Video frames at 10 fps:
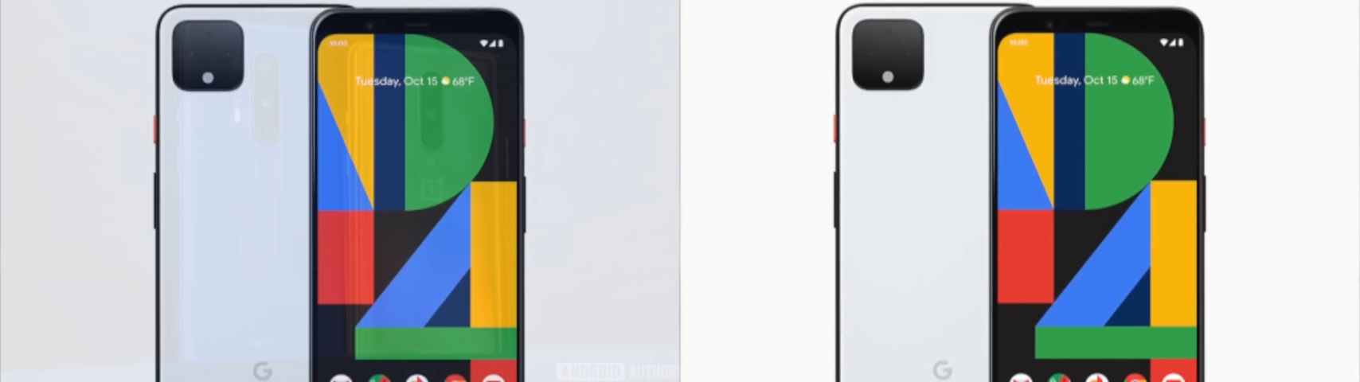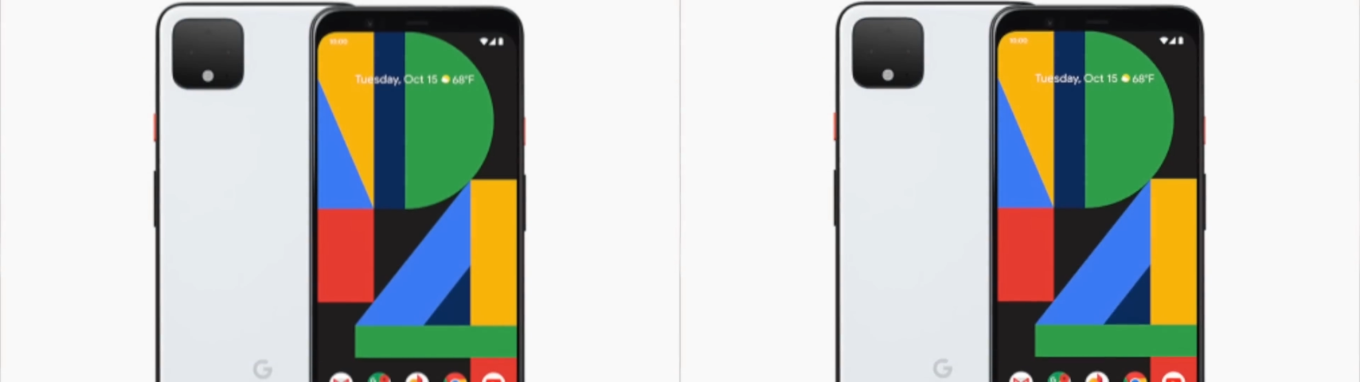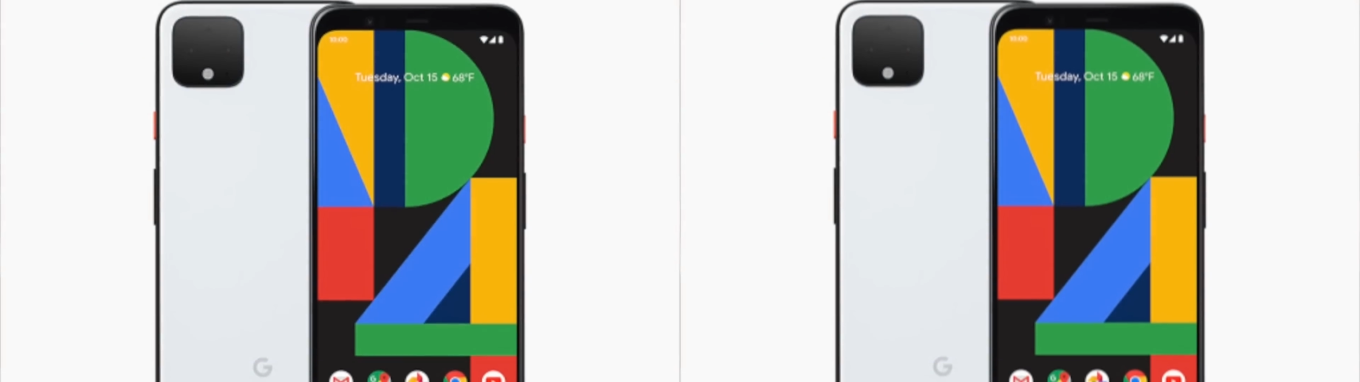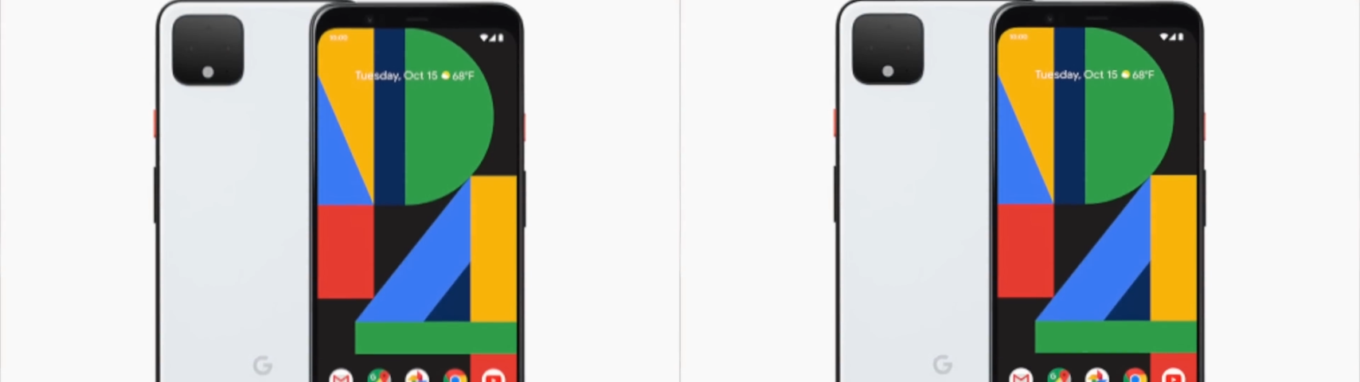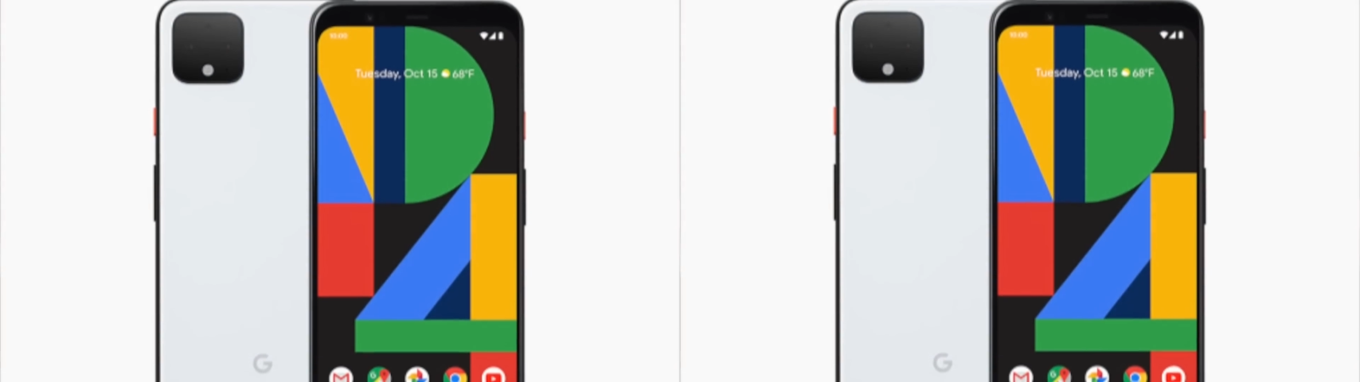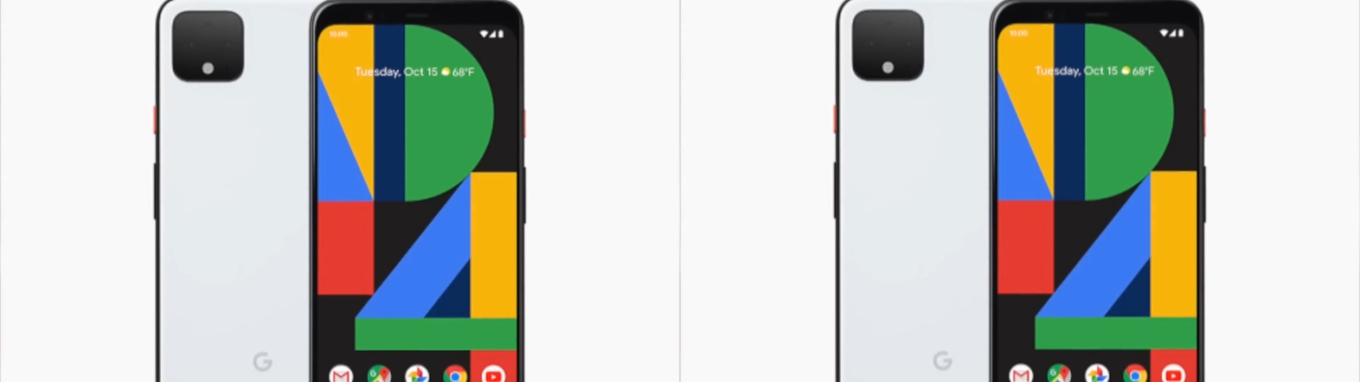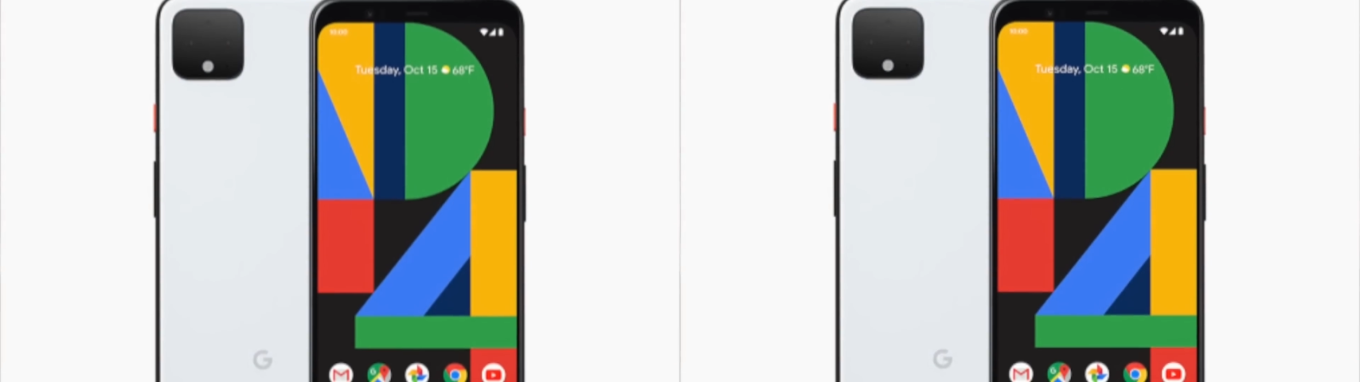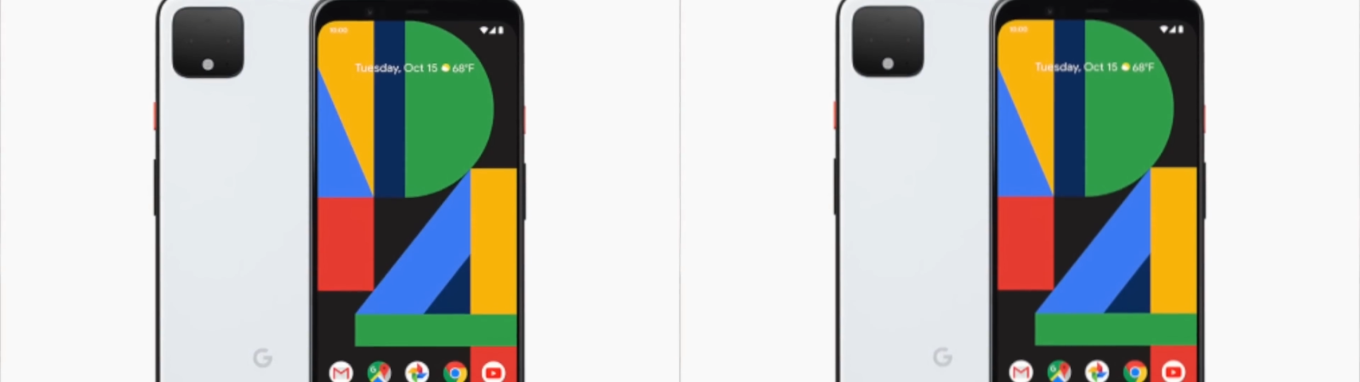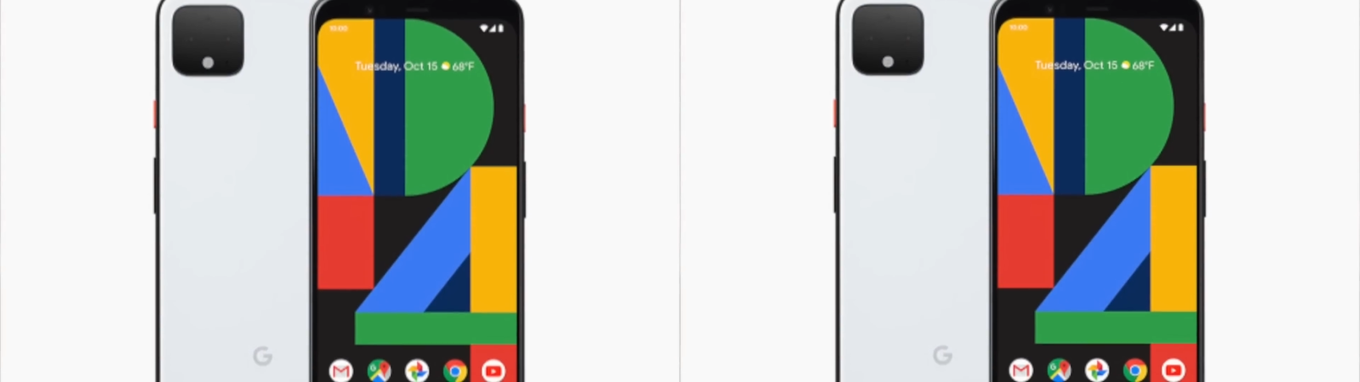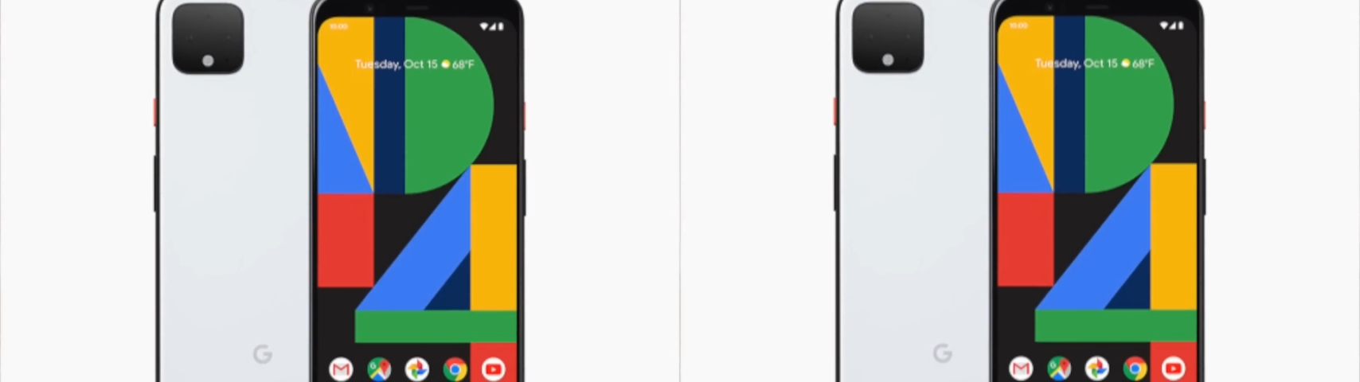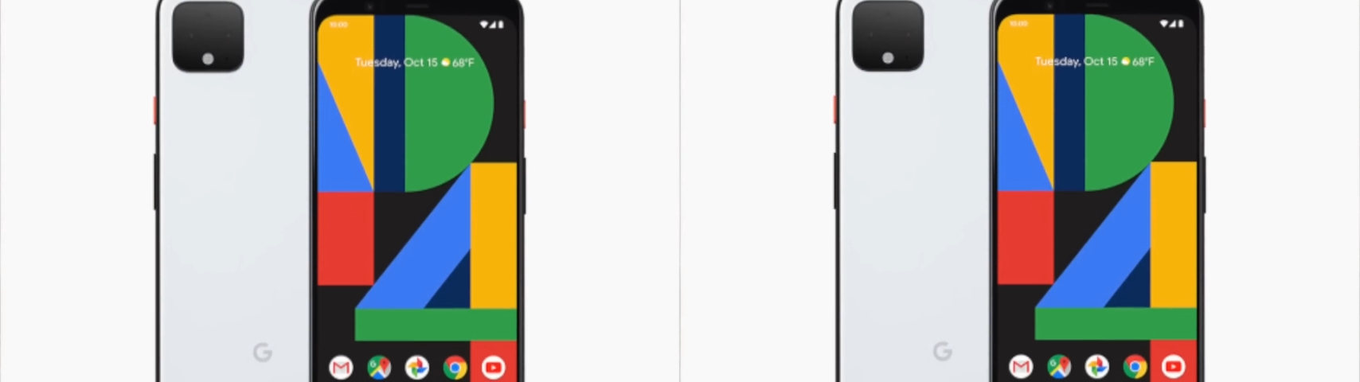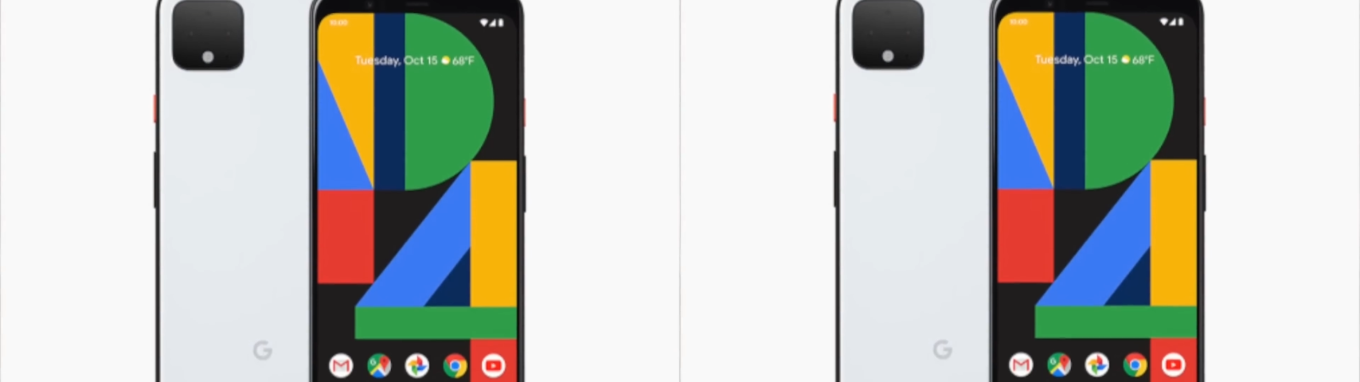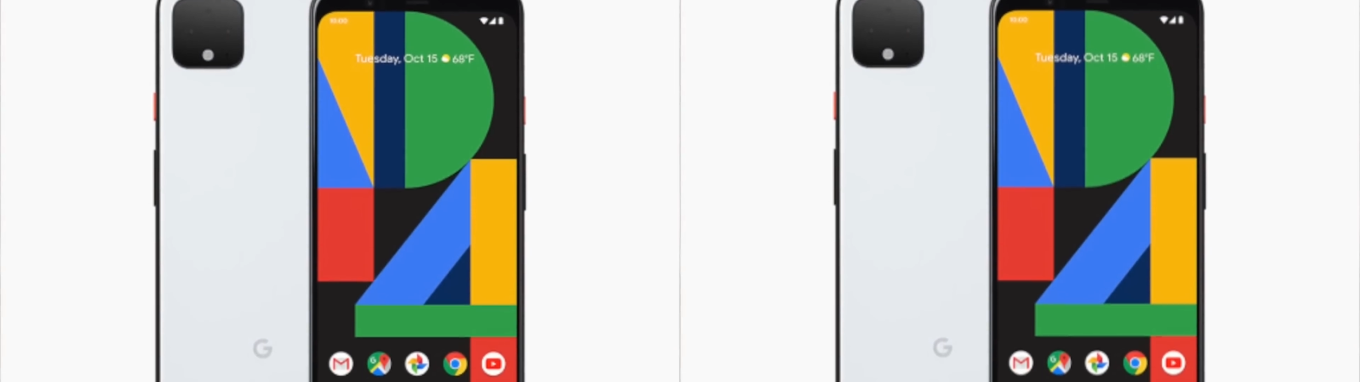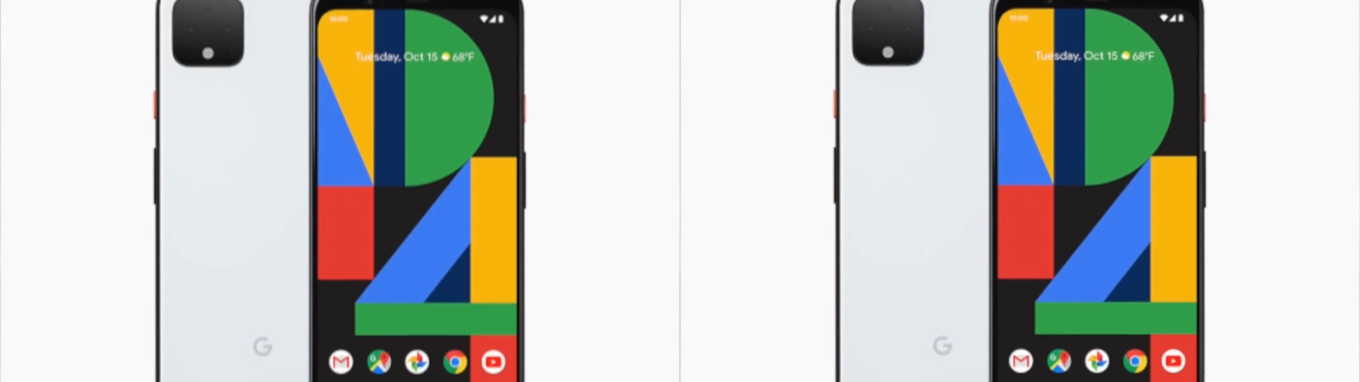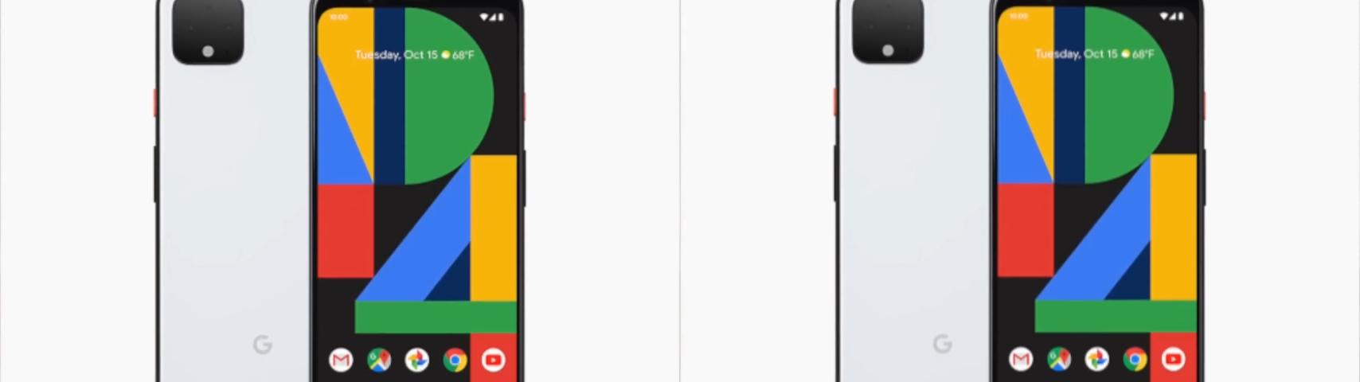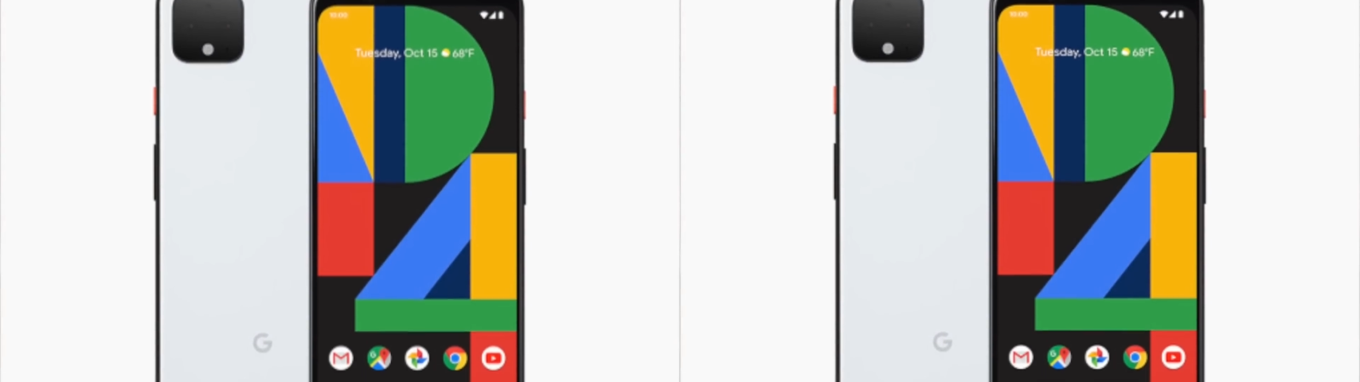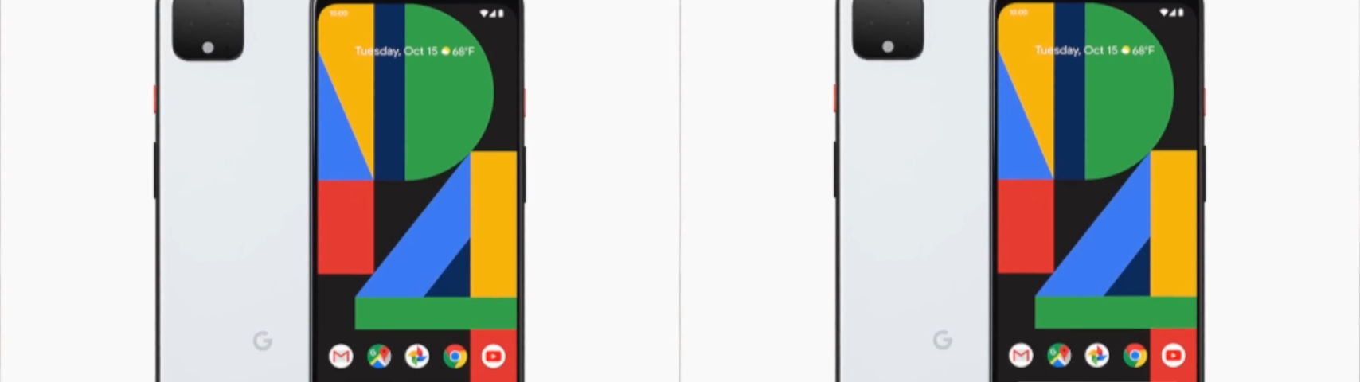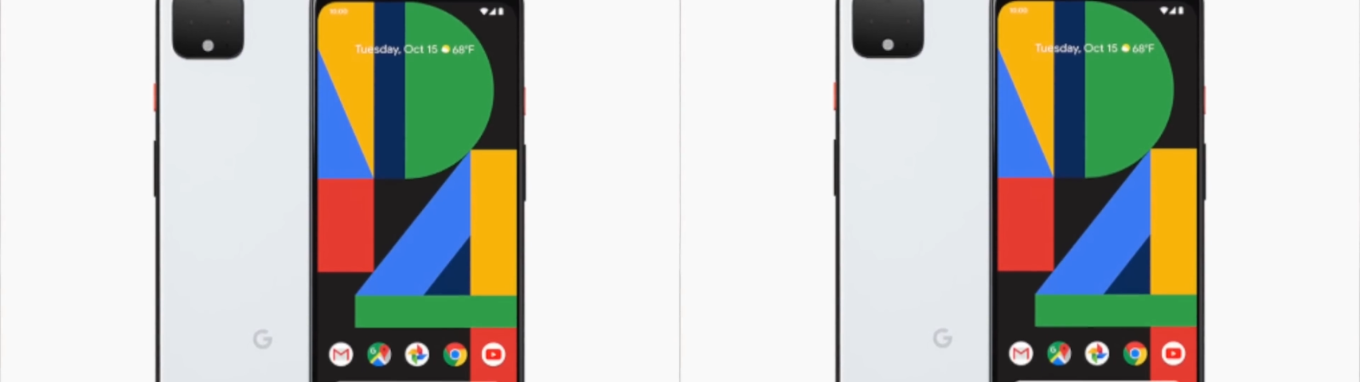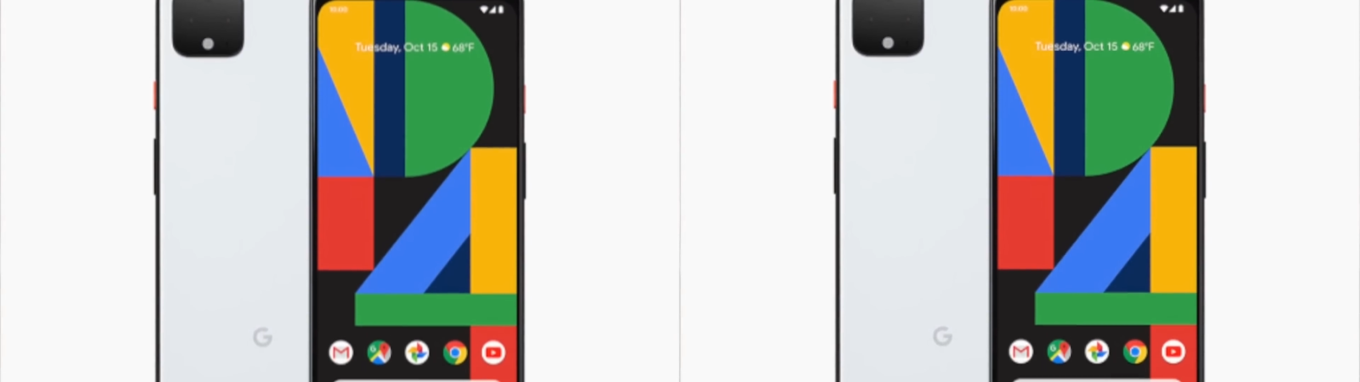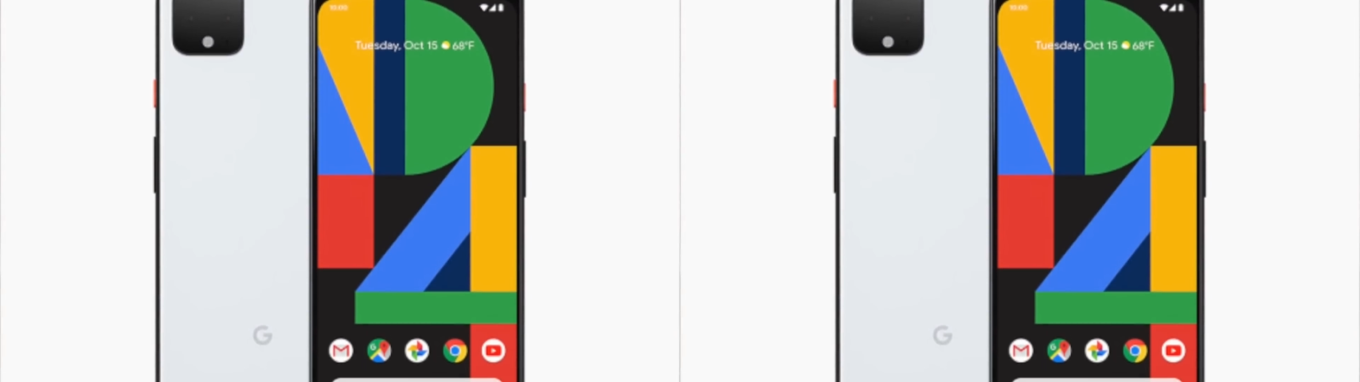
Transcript: Nobody's mouth can be seen.